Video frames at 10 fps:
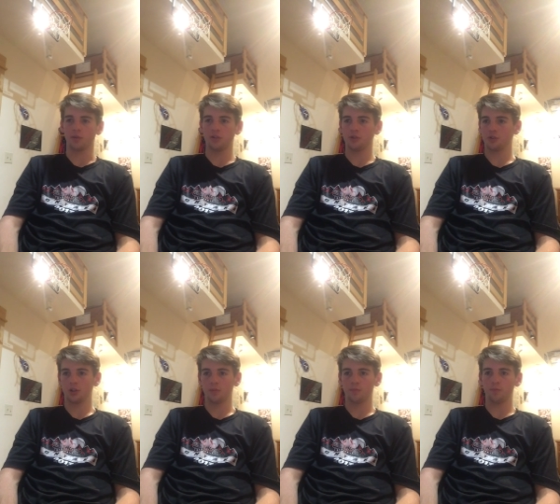He's
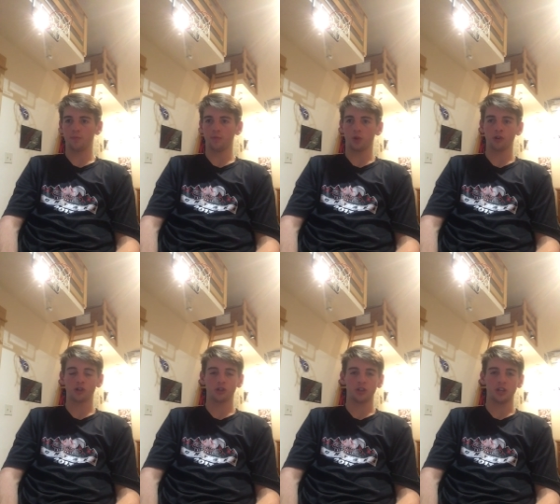going to
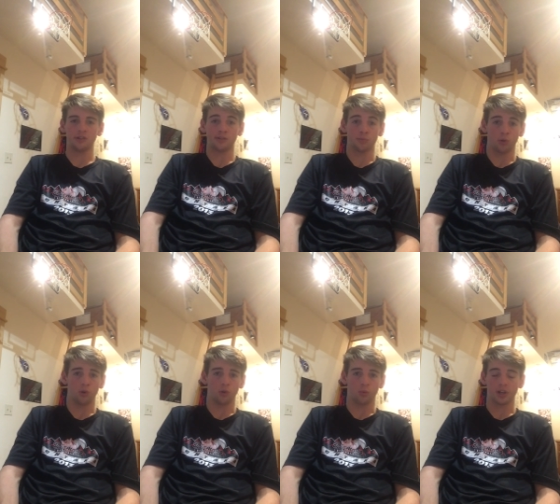flourish in this
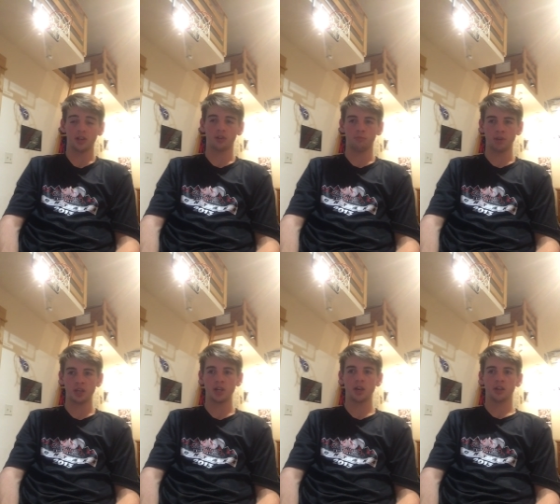role where he could
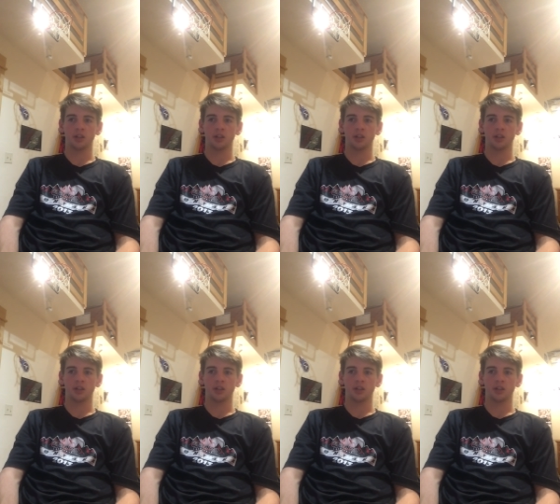be